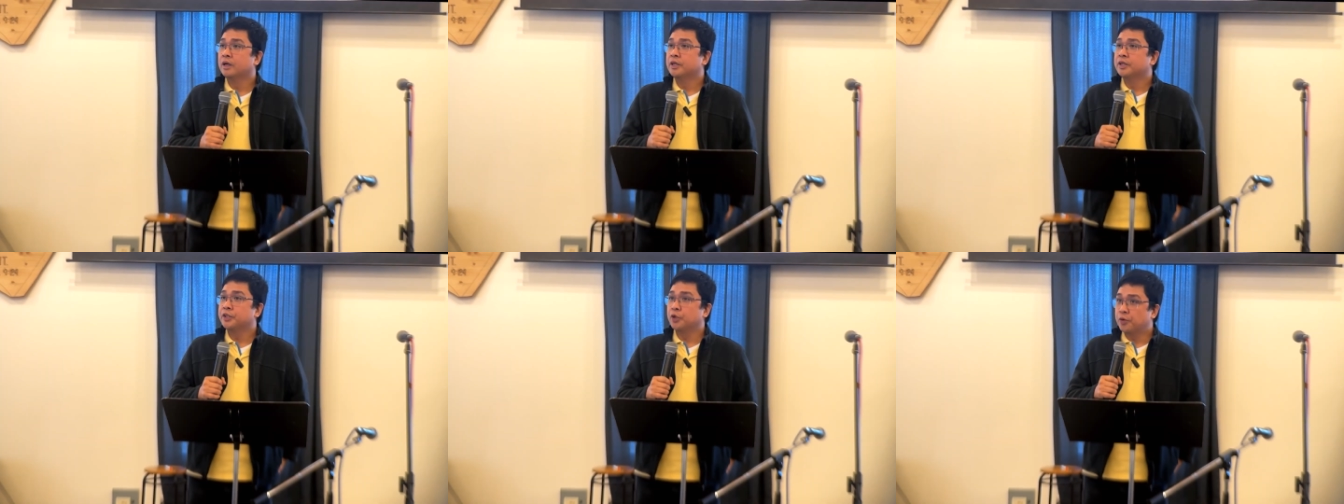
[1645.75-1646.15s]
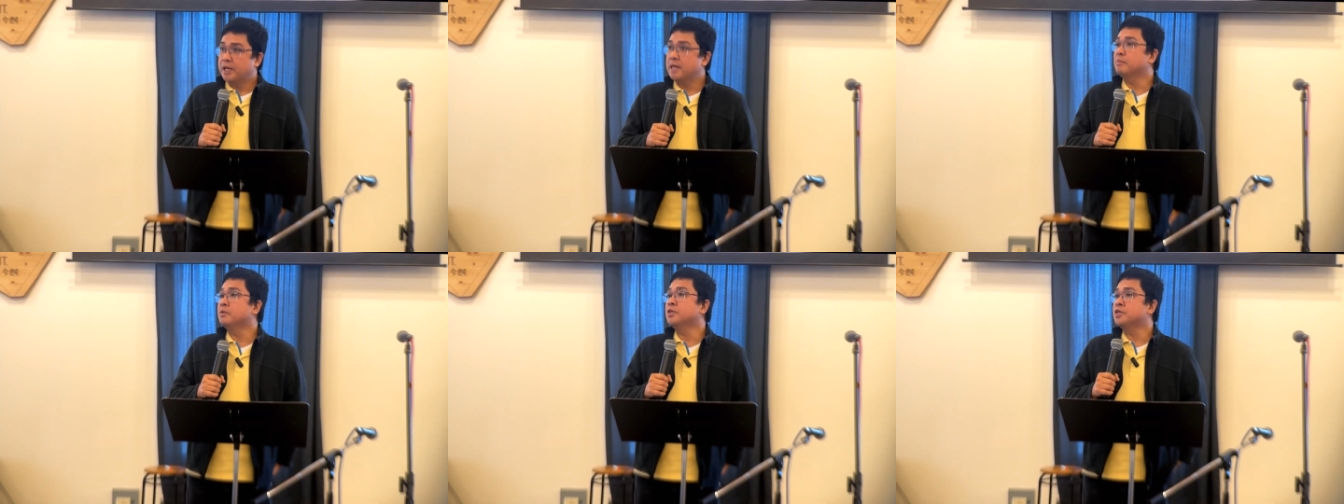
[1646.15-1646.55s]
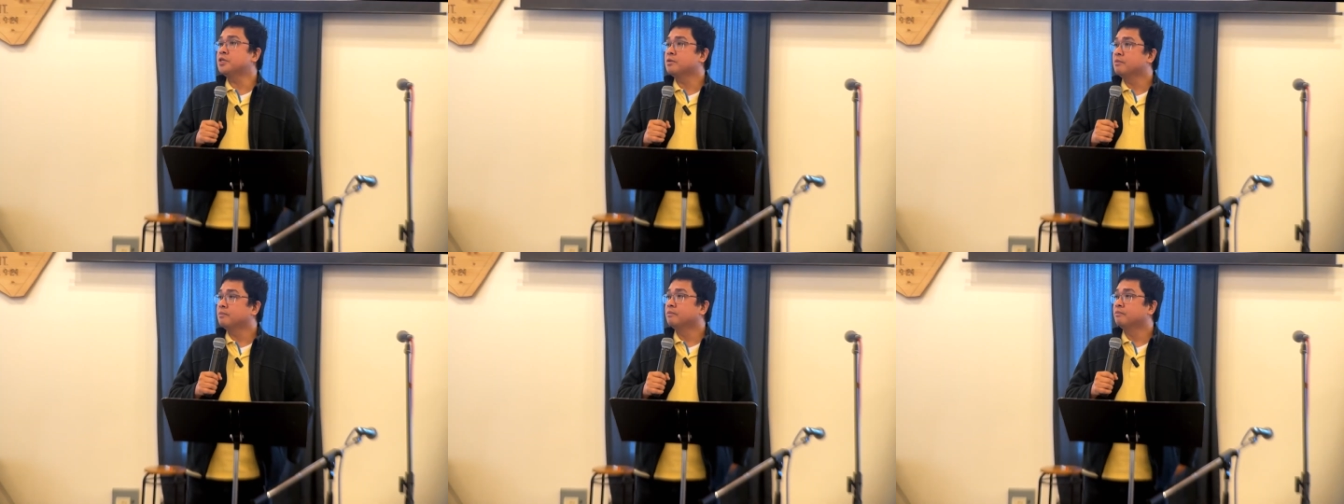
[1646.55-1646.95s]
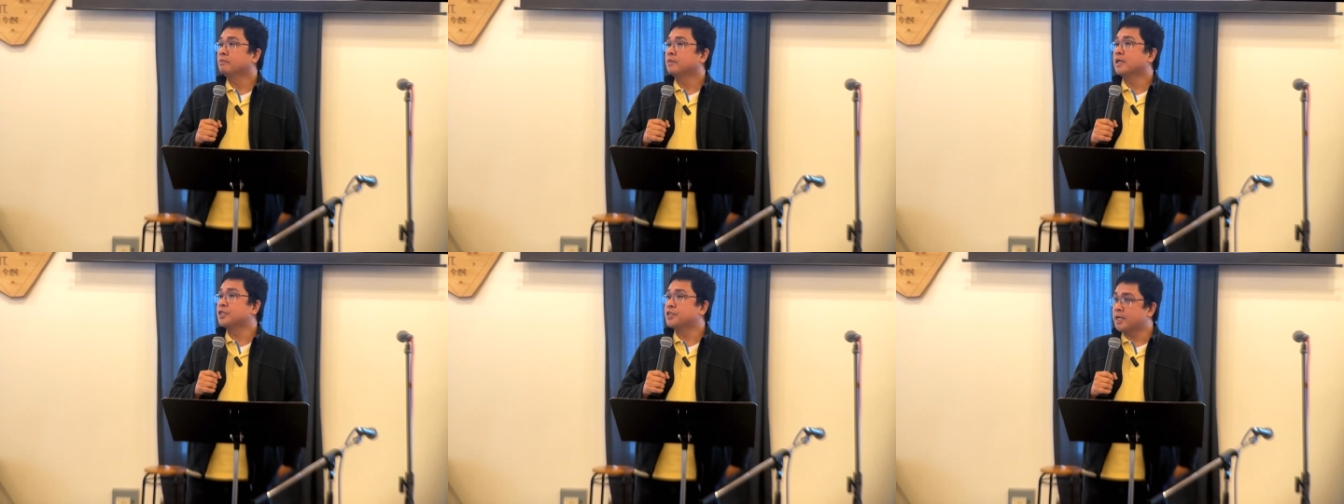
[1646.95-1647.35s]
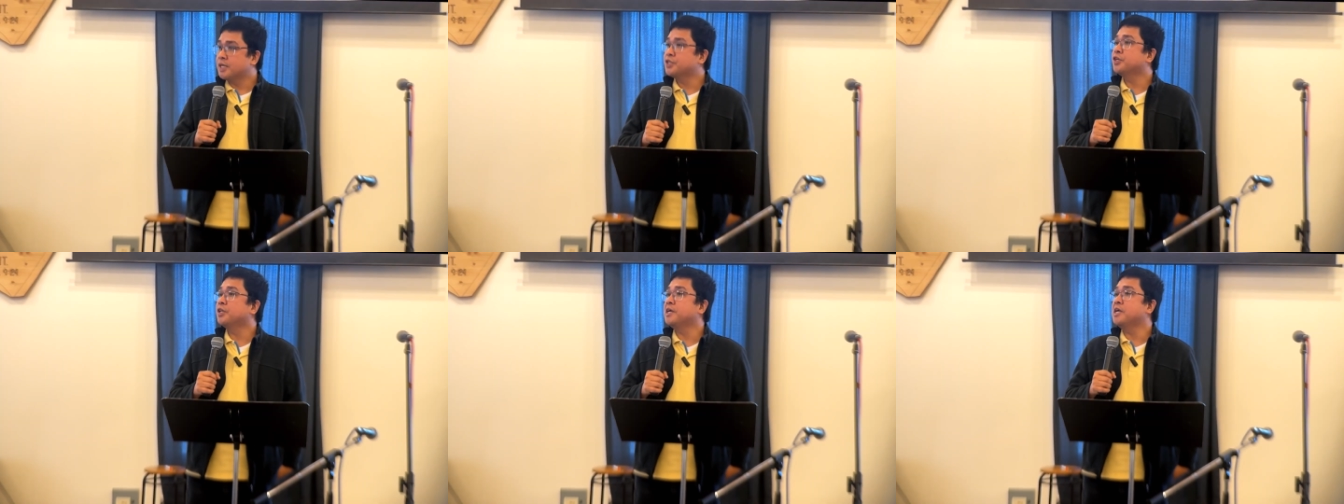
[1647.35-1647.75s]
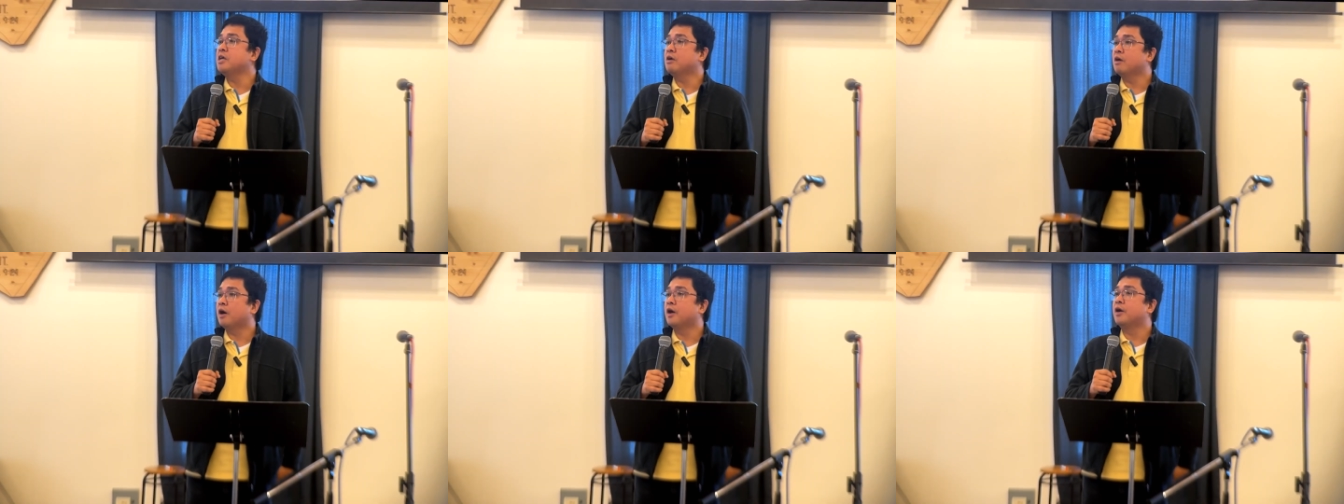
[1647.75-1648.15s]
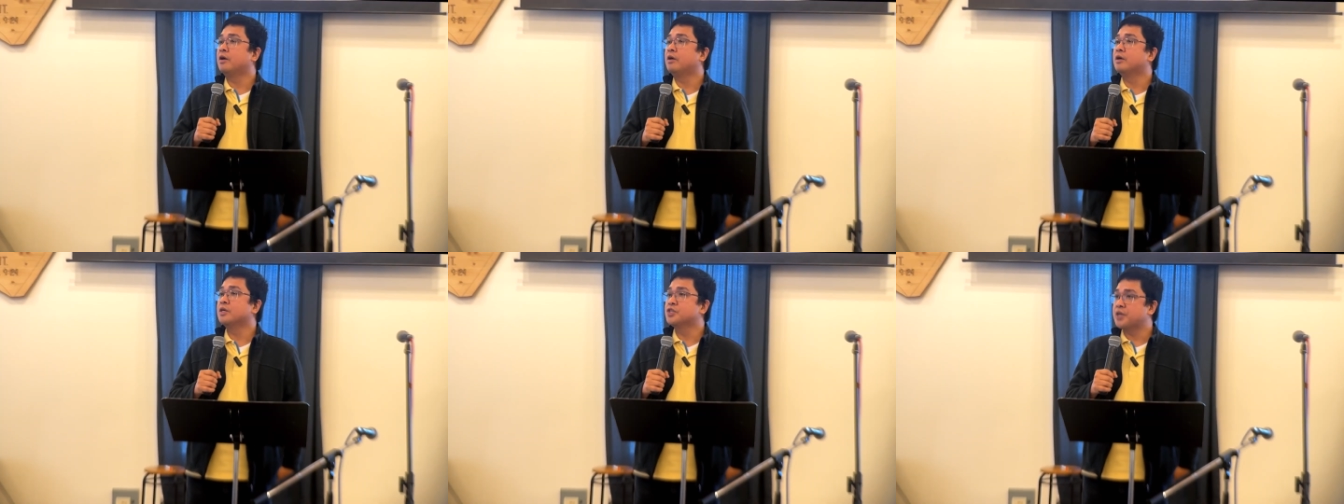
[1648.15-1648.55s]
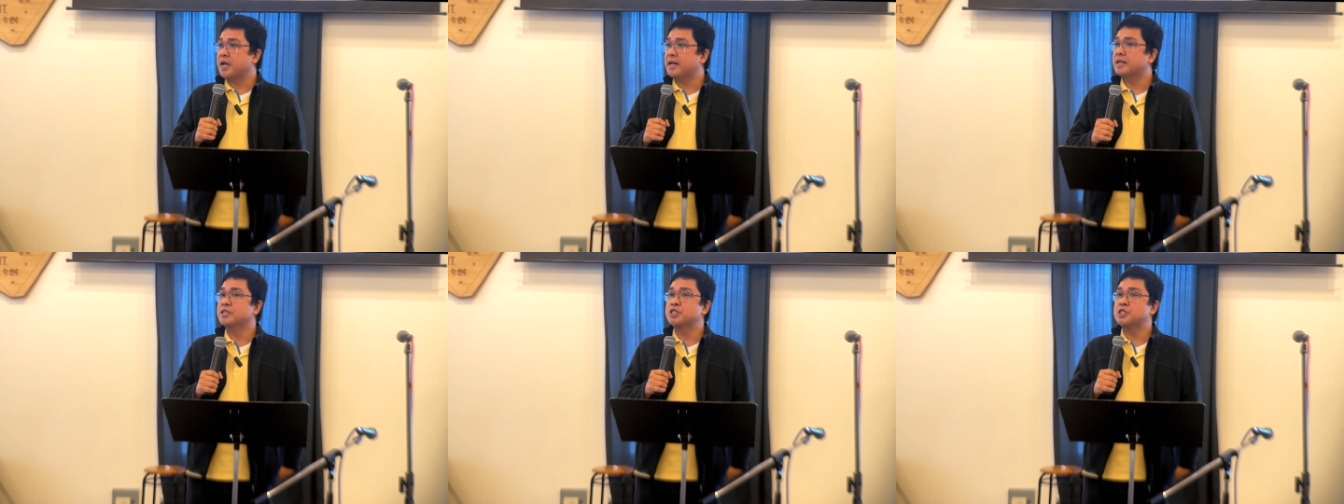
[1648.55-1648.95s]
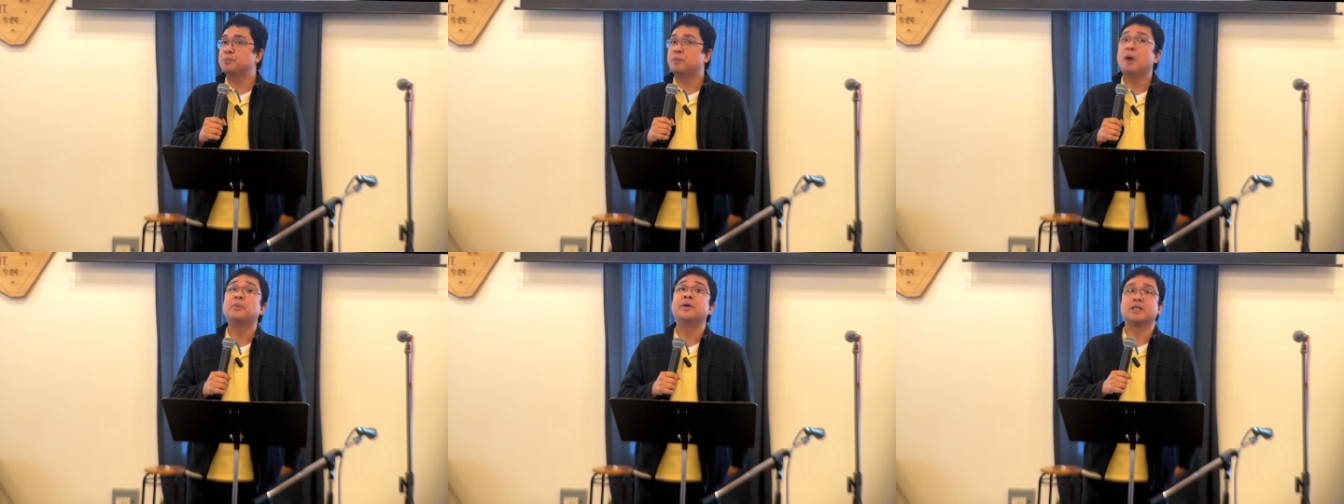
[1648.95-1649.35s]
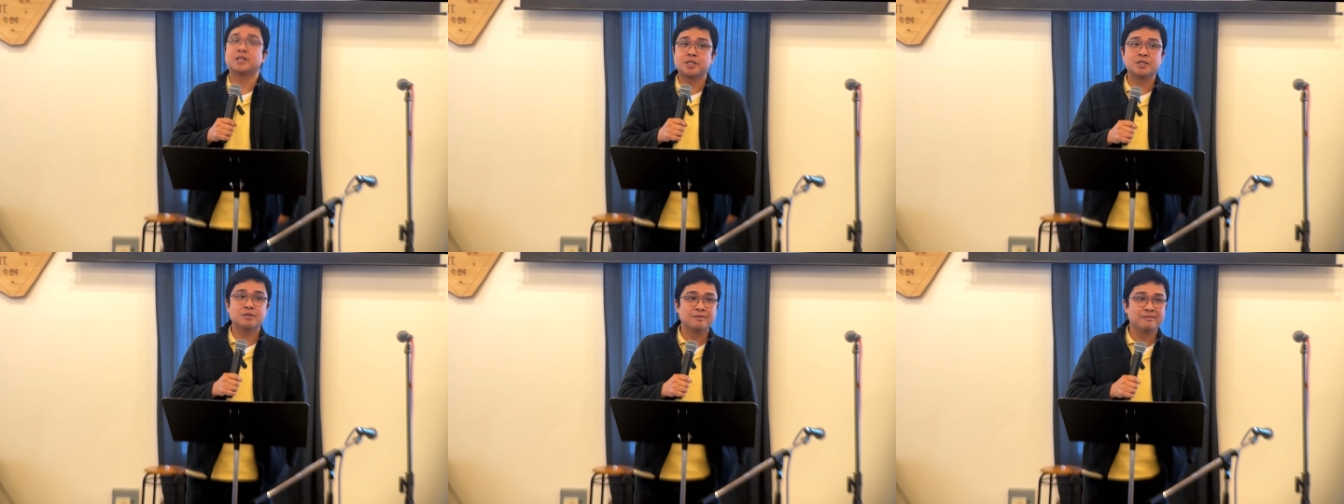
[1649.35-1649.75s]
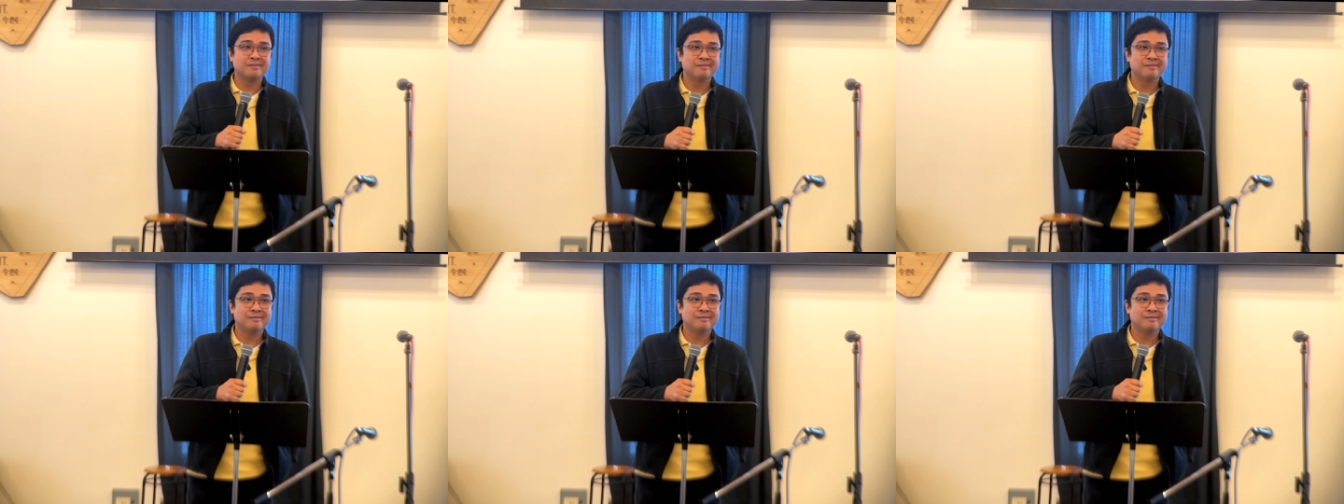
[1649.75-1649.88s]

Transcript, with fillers: So, demons essentially are Satan's puppets.